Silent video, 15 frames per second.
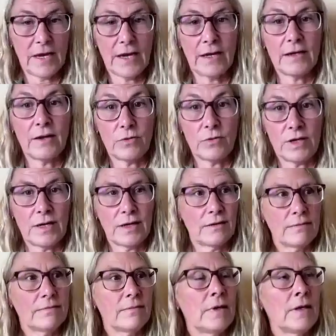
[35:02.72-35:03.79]
I know
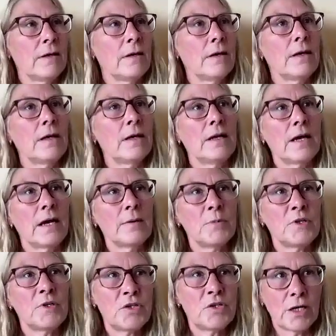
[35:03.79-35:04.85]
that. And
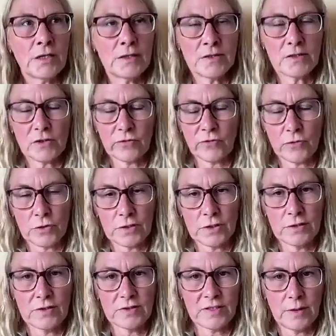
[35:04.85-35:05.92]
I'm the youngest of
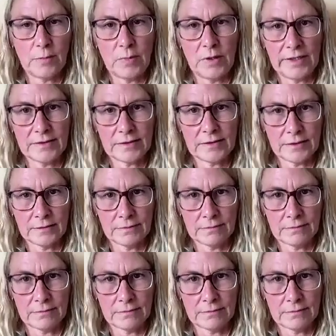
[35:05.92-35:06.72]
4 siblings.